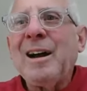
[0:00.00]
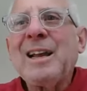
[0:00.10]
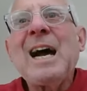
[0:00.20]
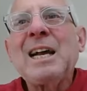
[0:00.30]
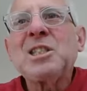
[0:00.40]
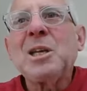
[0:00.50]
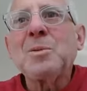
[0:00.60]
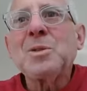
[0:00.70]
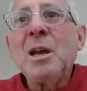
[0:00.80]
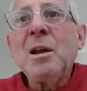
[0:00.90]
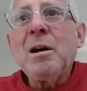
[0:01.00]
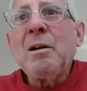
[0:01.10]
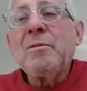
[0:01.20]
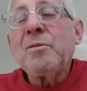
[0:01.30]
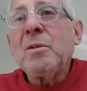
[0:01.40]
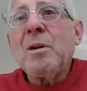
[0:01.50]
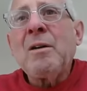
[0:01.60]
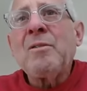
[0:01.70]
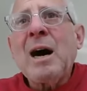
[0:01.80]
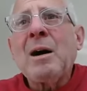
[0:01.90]
concepts of
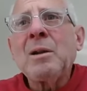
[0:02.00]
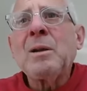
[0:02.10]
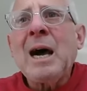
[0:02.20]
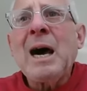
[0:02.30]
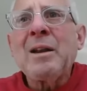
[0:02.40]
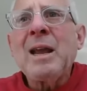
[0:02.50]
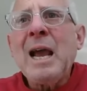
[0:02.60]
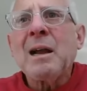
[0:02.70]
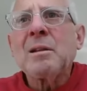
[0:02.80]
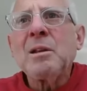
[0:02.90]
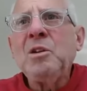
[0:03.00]
how to act.